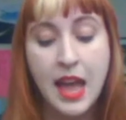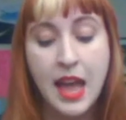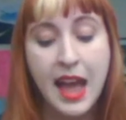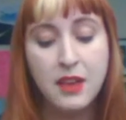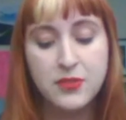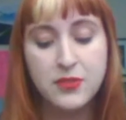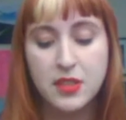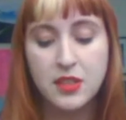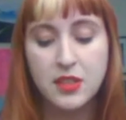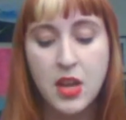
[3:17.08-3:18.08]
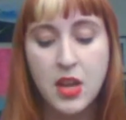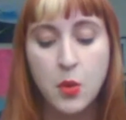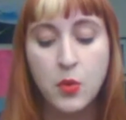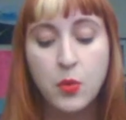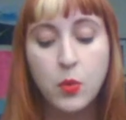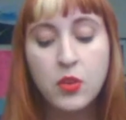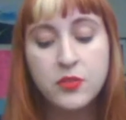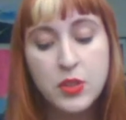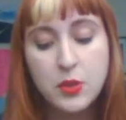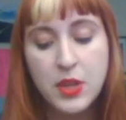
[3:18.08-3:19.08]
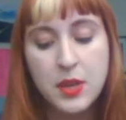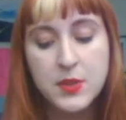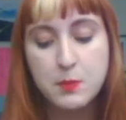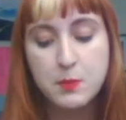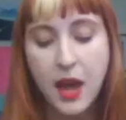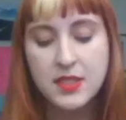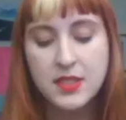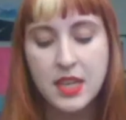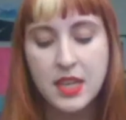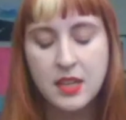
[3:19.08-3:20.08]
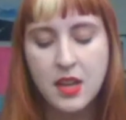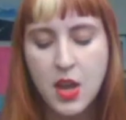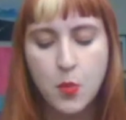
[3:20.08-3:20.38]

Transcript: After, when the wolf knew he was boxed in,